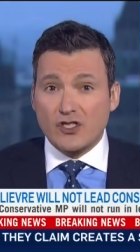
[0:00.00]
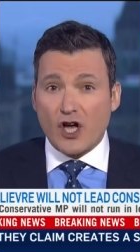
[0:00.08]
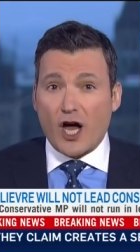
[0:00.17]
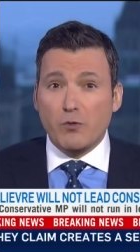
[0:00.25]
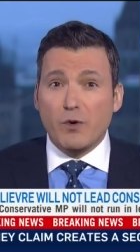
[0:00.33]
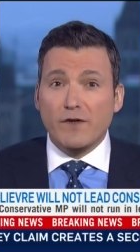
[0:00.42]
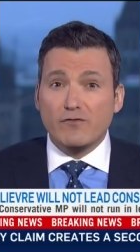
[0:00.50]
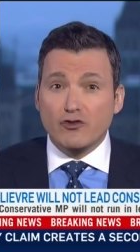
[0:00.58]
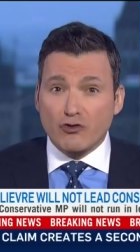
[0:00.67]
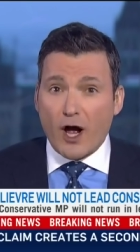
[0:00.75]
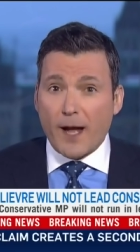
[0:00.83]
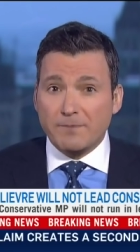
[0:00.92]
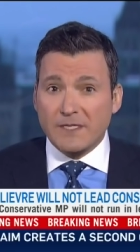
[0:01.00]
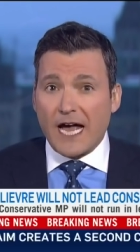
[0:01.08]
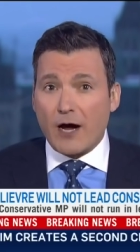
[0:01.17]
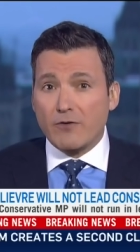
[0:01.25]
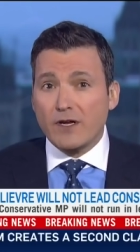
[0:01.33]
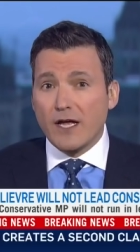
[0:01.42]
Todd, would have dropped
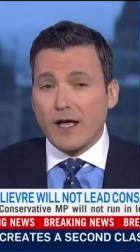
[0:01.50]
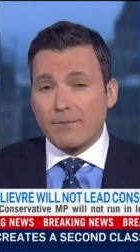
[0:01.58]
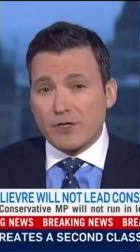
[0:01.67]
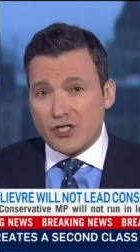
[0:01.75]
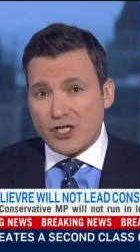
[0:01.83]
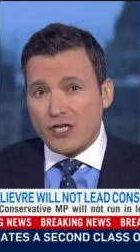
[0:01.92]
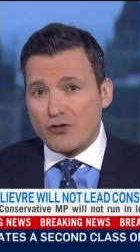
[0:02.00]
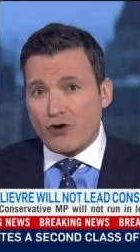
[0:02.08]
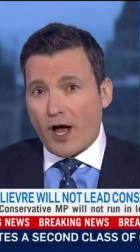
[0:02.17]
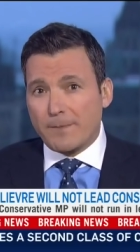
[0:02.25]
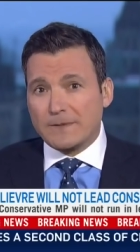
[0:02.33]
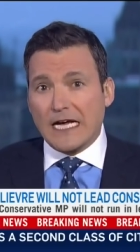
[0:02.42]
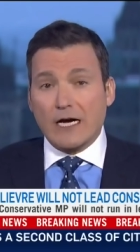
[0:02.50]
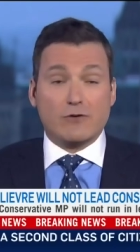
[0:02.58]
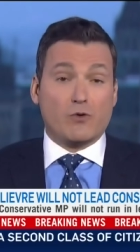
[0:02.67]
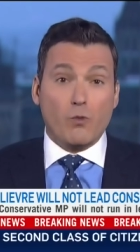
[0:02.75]
out. But she dropped out.